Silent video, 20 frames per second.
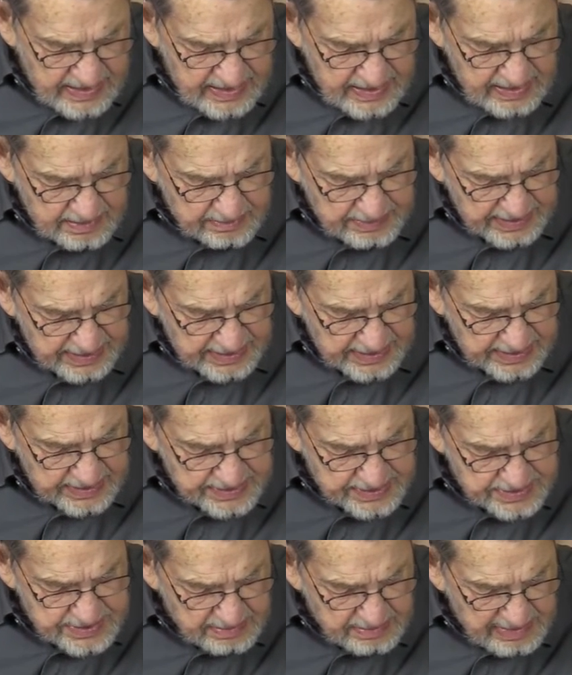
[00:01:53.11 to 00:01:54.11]
it
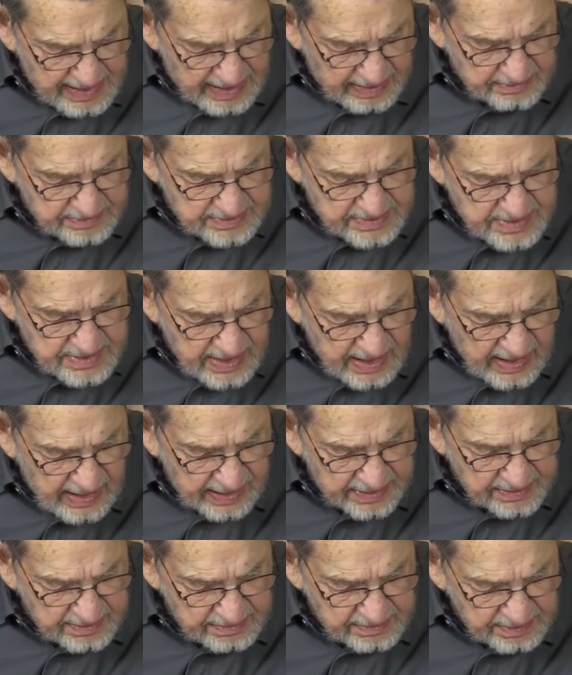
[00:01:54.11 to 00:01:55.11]
begins about, I
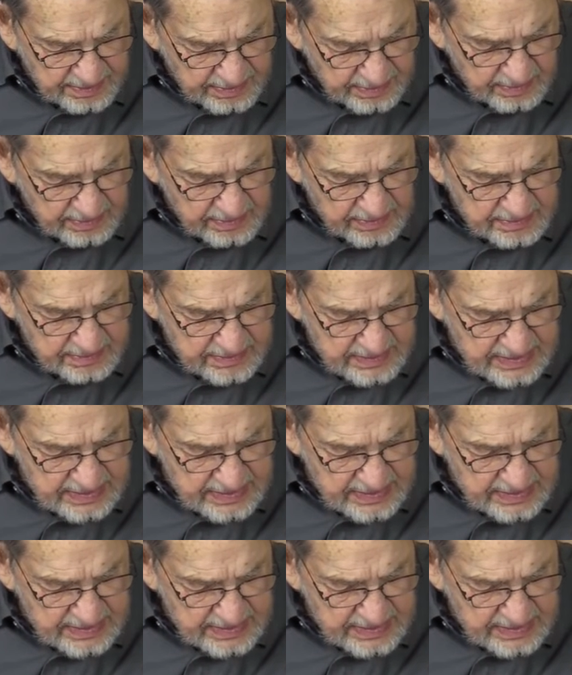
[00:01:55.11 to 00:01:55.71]
don't know,